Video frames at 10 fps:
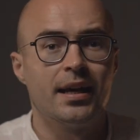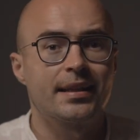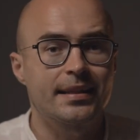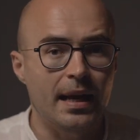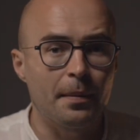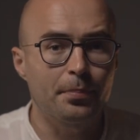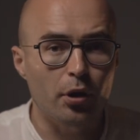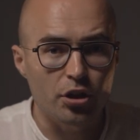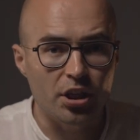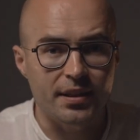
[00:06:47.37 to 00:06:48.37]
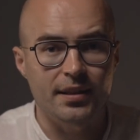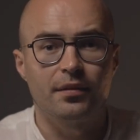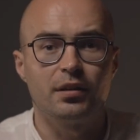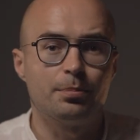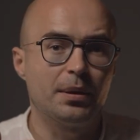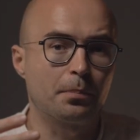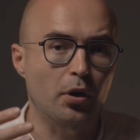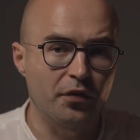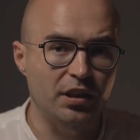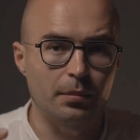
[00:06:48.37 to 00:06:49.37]
Some projects will be
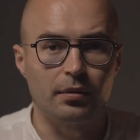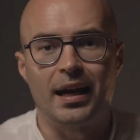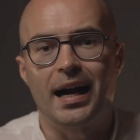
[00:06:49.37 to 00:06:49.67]
profitable,